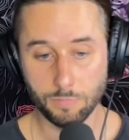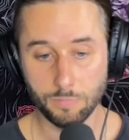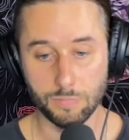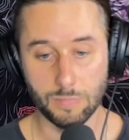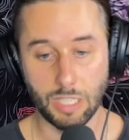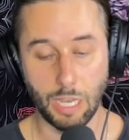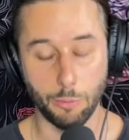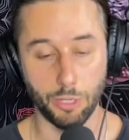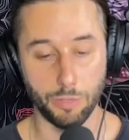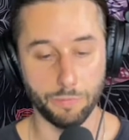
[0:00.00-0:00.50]

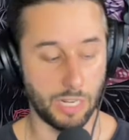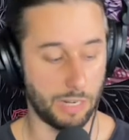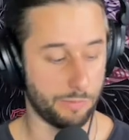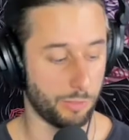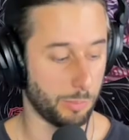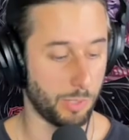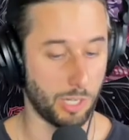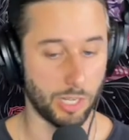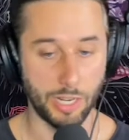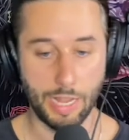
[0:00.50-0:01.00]
would have never
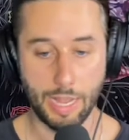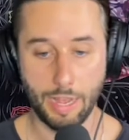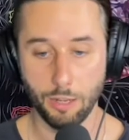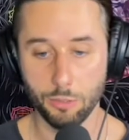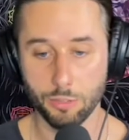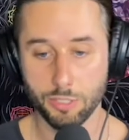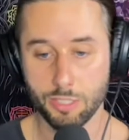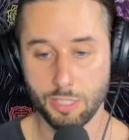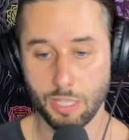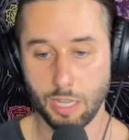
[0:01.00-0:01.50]
bought a
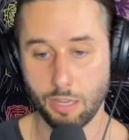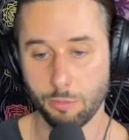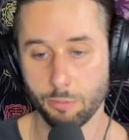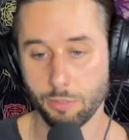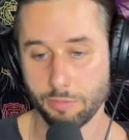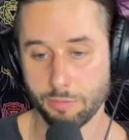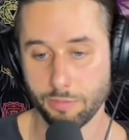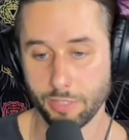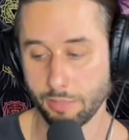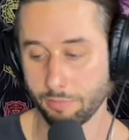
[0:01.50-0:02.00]
house. I would
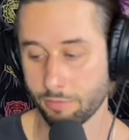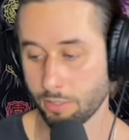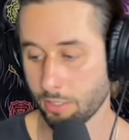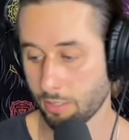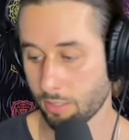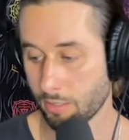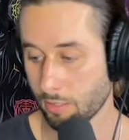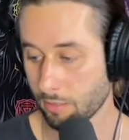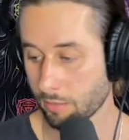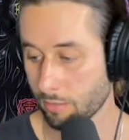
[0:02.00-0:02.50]
have
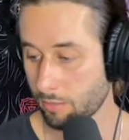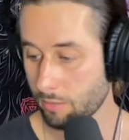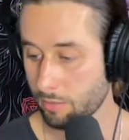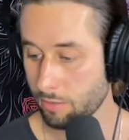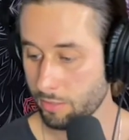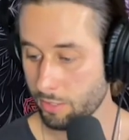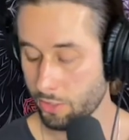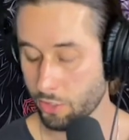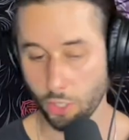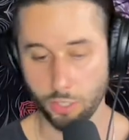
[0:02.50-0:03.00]
never
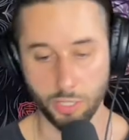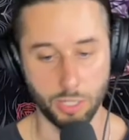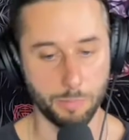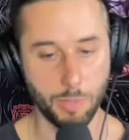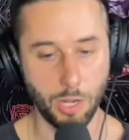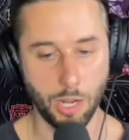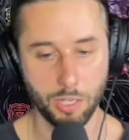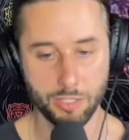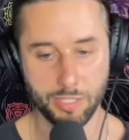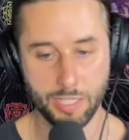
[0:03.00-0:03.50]
started a
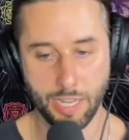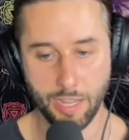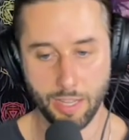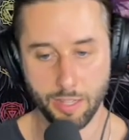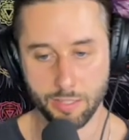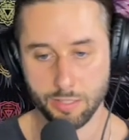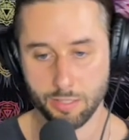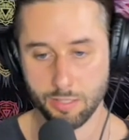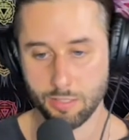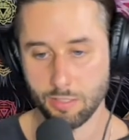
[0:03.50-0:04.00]

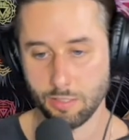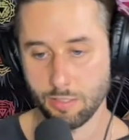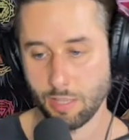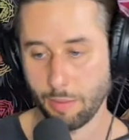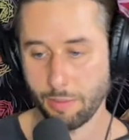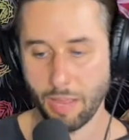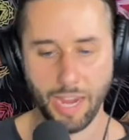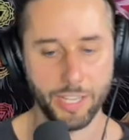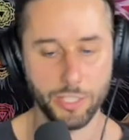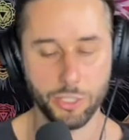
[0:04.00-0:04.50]
podcast. I mean,
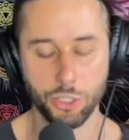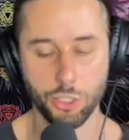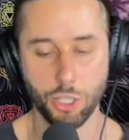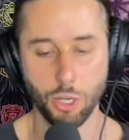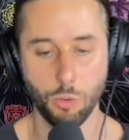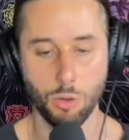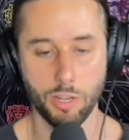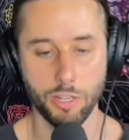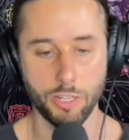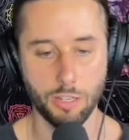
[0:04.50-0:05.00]
I could just go
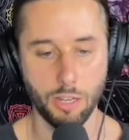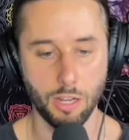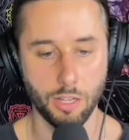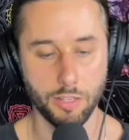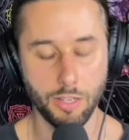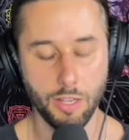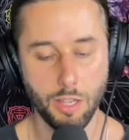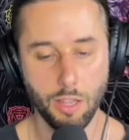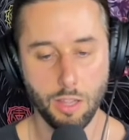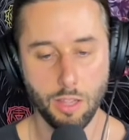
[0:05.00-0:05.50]
on and
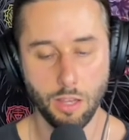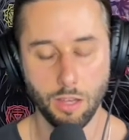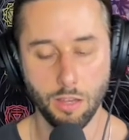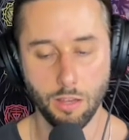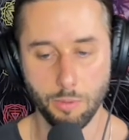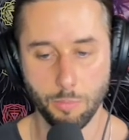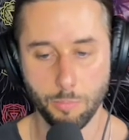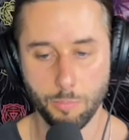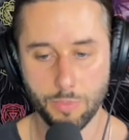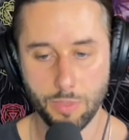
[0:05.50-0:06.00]

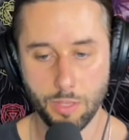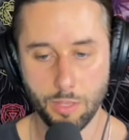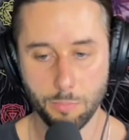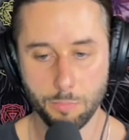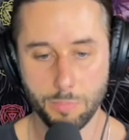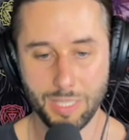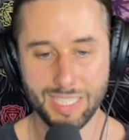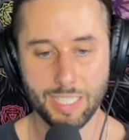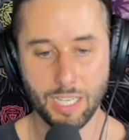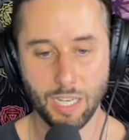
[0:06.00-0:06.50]
on.
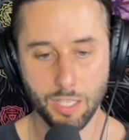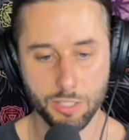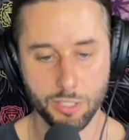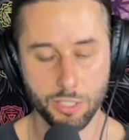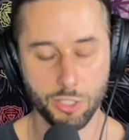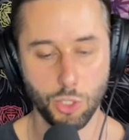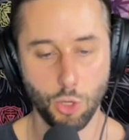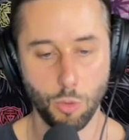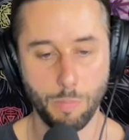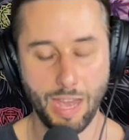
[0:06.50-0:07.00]
Because
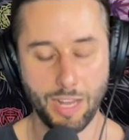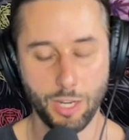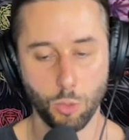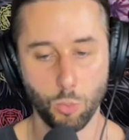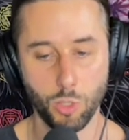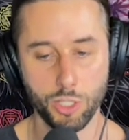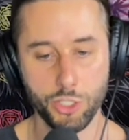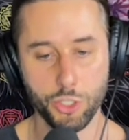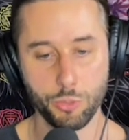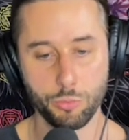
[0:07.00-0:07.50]
no matter
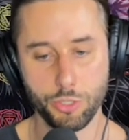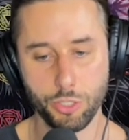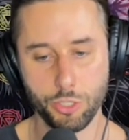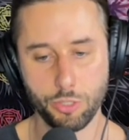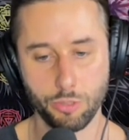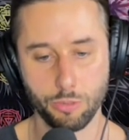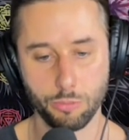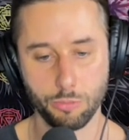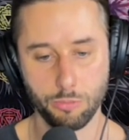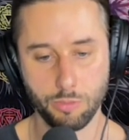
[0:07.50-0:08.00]
what you
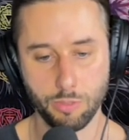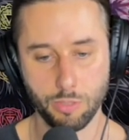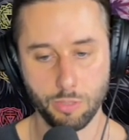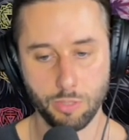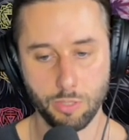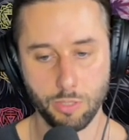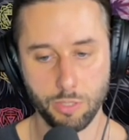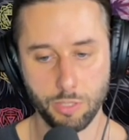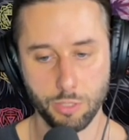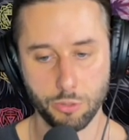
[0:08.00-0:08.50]
do,
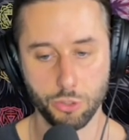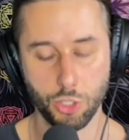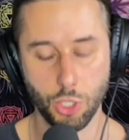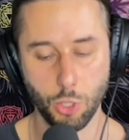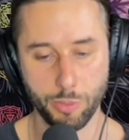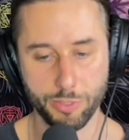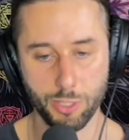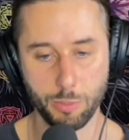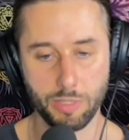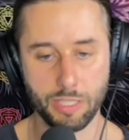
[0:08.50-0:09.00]
there's
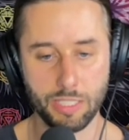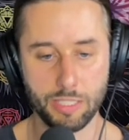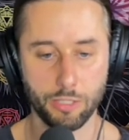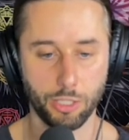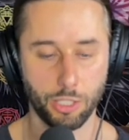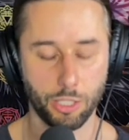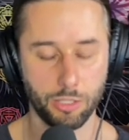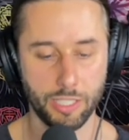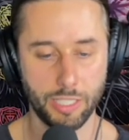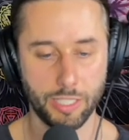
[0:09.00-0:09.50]
going to be the inner
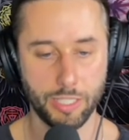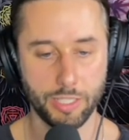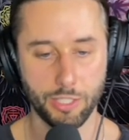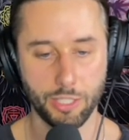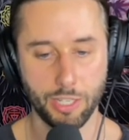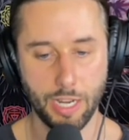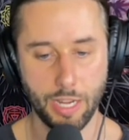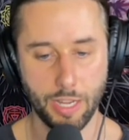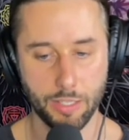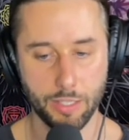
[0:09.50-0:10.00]
critic in your
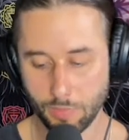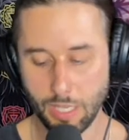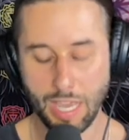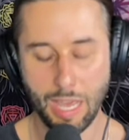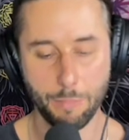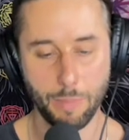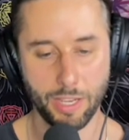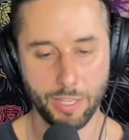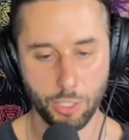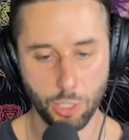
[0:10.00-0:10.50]
head. And
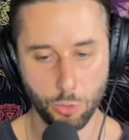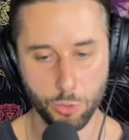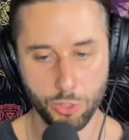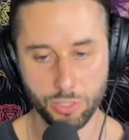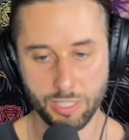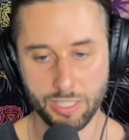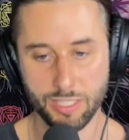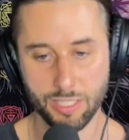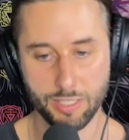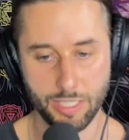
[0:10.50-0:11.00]
my coach,
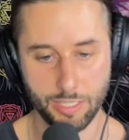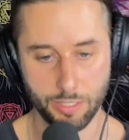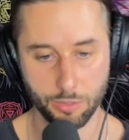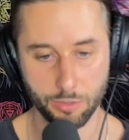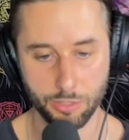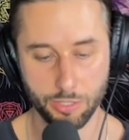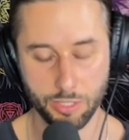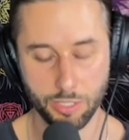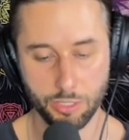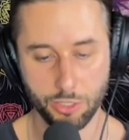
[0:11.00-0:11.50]
Lisa
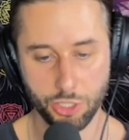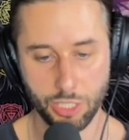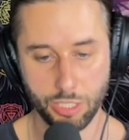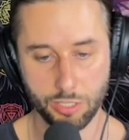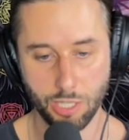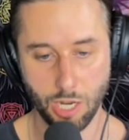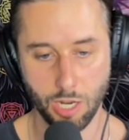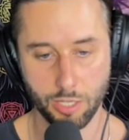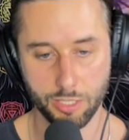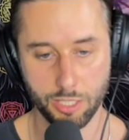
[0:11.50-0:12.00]
Nichols, she
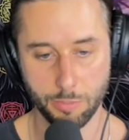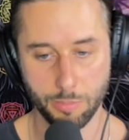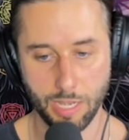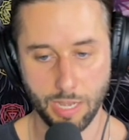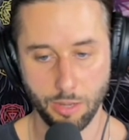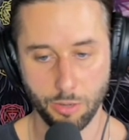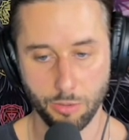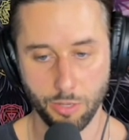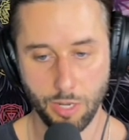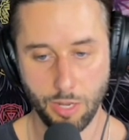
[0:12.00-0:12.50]
talks
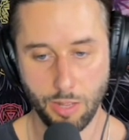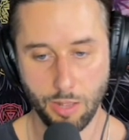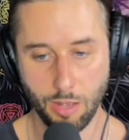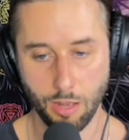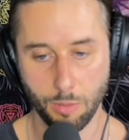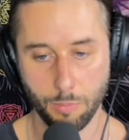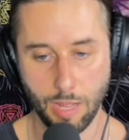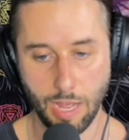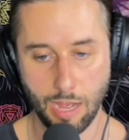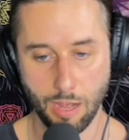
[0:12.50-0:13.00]
about
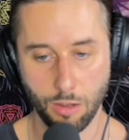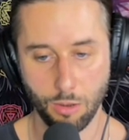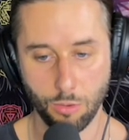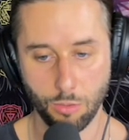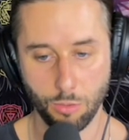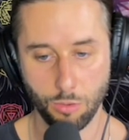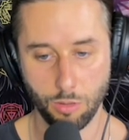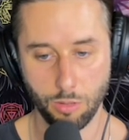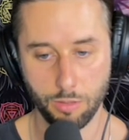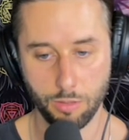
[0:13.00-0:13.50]

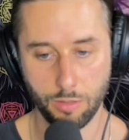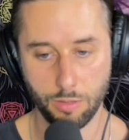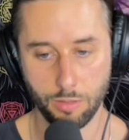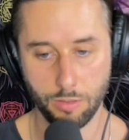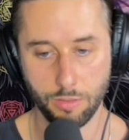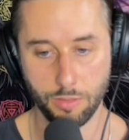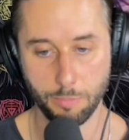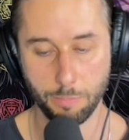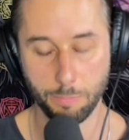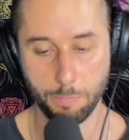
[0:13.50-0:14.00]
how
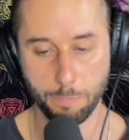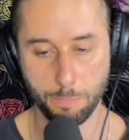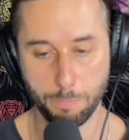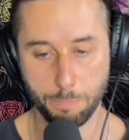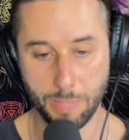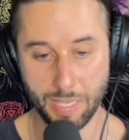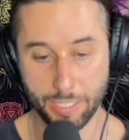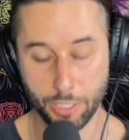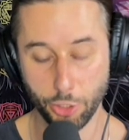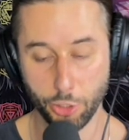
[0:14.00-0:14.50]
the
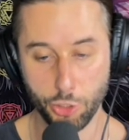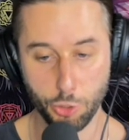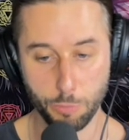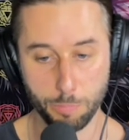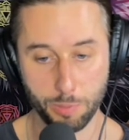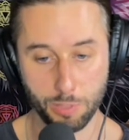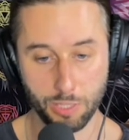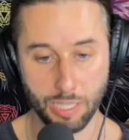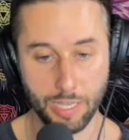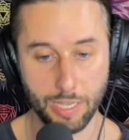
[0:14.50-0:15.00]
bigger you
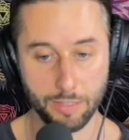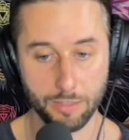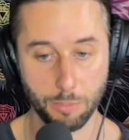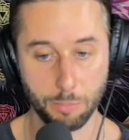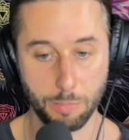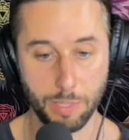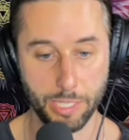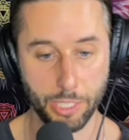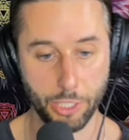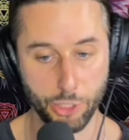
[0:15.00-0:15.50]
play, the
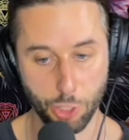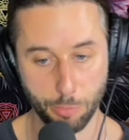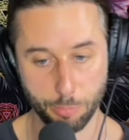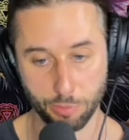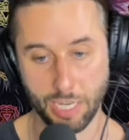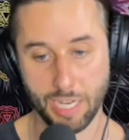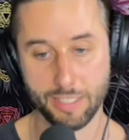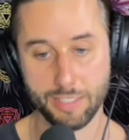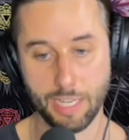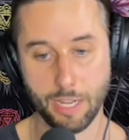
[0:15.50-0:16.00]
bigger your
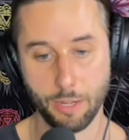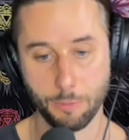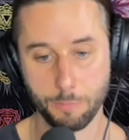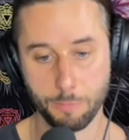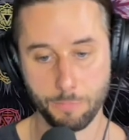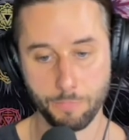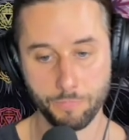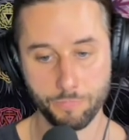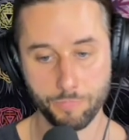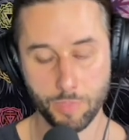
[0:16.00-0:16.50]
breakdown.
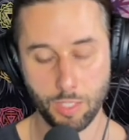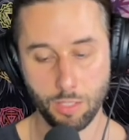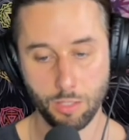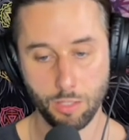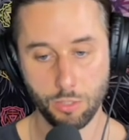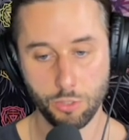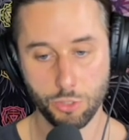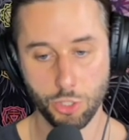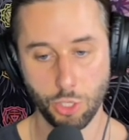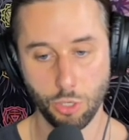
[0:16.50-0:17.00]

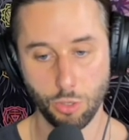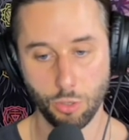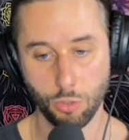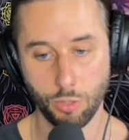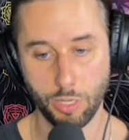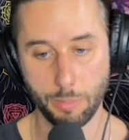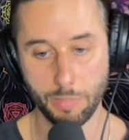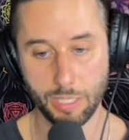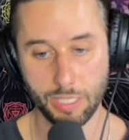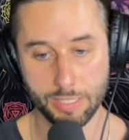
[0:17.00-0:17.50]
So
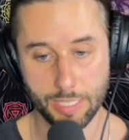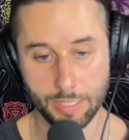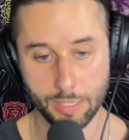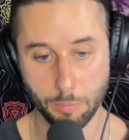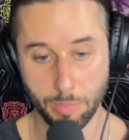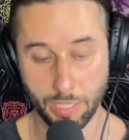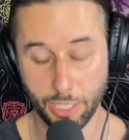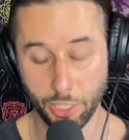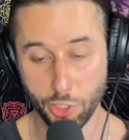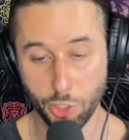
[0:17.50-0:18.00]
it means that the
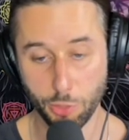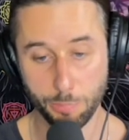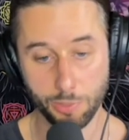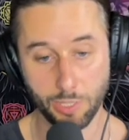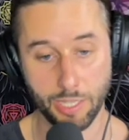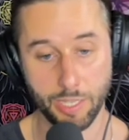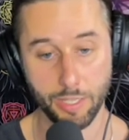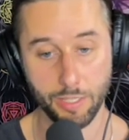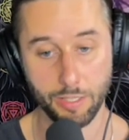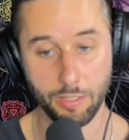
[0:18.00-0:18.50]
bigger you
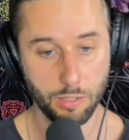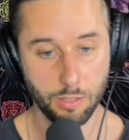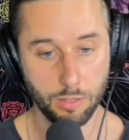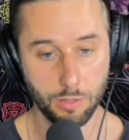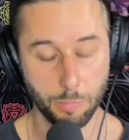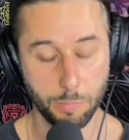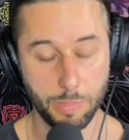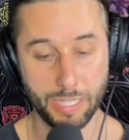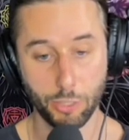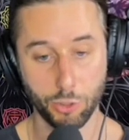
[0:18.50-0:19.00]
play, the
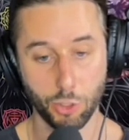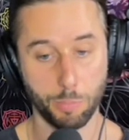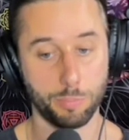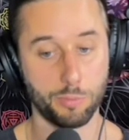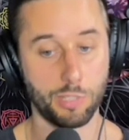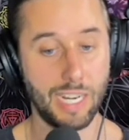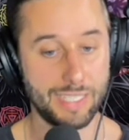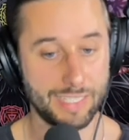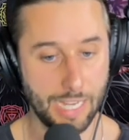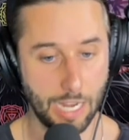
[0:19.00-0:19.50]
bigger the
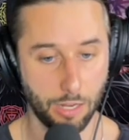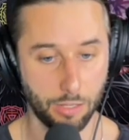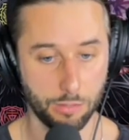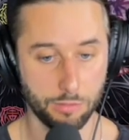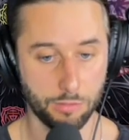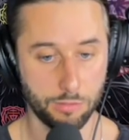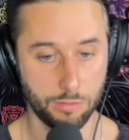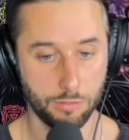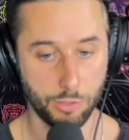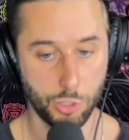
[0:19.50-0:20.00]
breakdown you